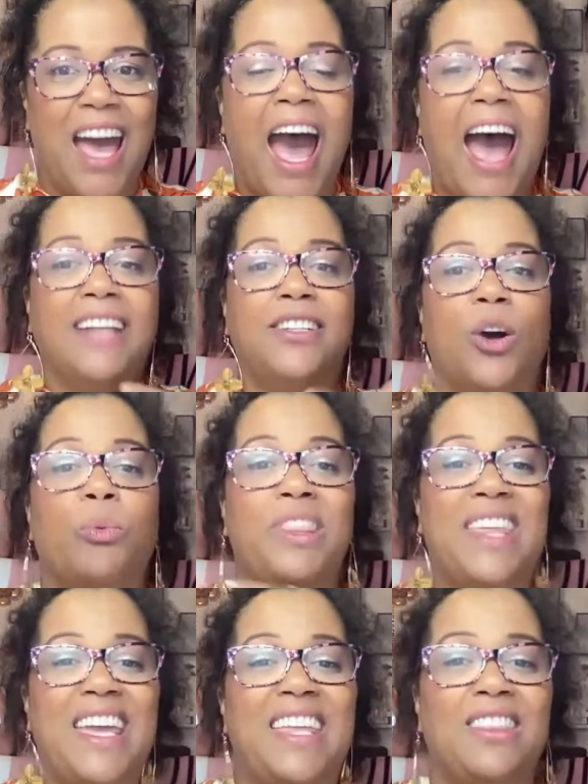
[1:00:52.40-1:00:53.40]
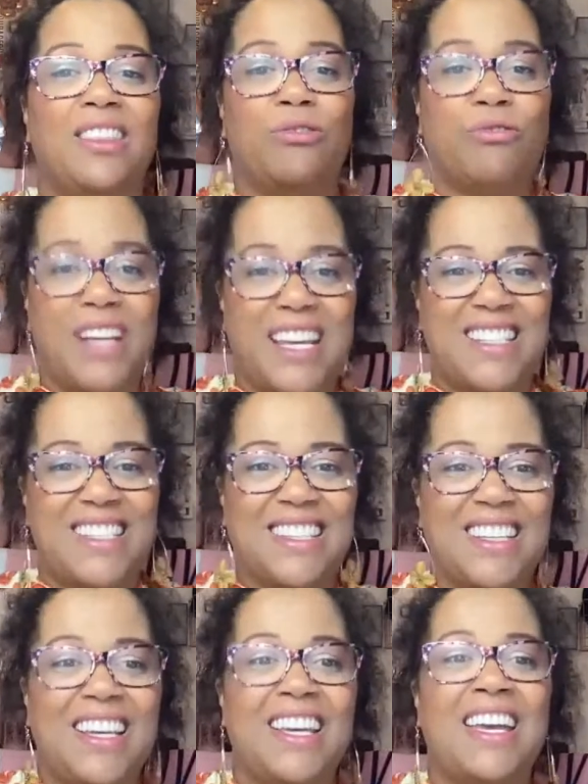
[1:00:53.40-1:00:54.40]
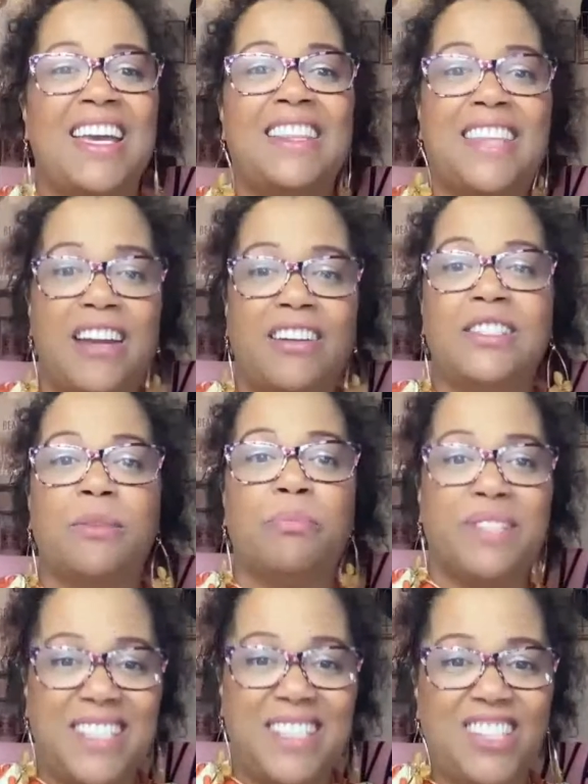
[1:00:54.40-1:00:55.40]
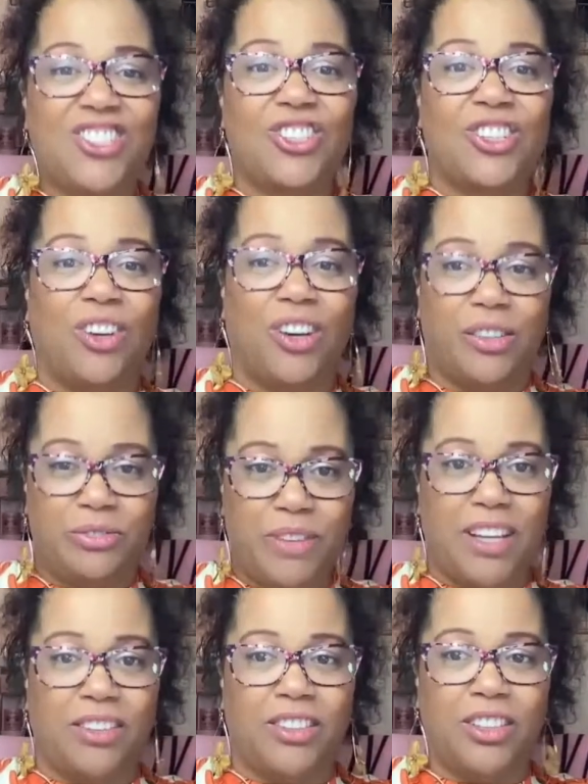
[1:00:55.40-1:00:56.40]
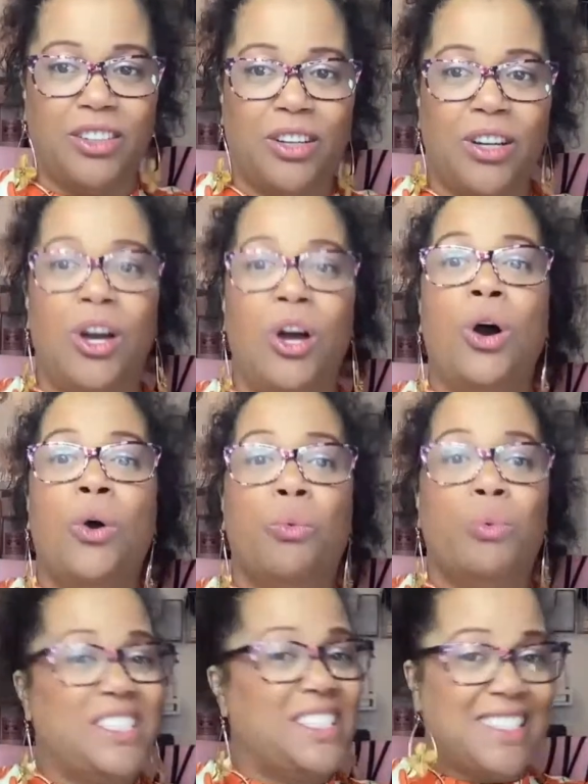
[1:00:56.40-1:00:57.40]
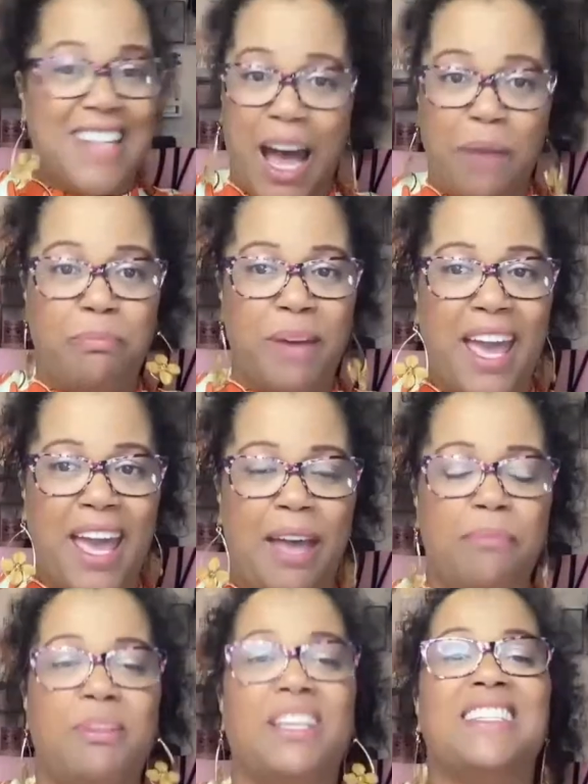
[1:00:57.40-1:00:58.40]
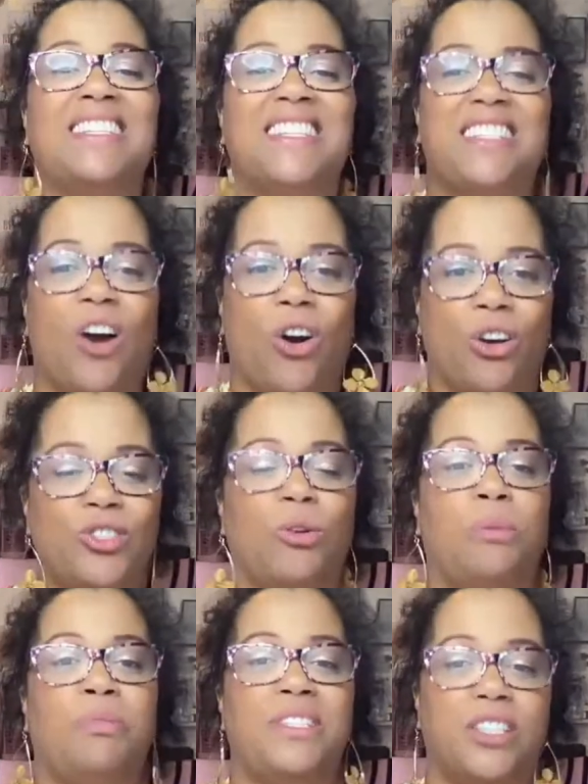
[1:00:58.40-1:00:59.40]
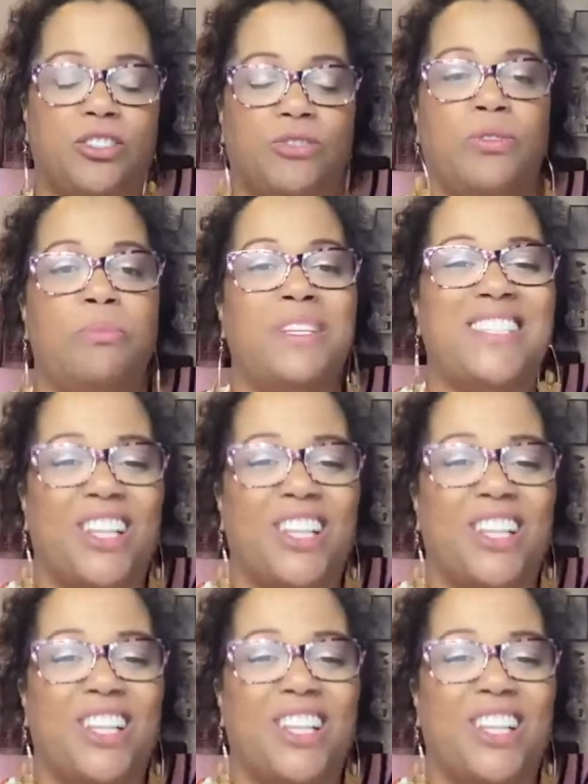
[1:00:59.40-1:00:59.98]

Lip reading: I know within the risk, there is a potential of failure, which is not bad because it's also a potential for me to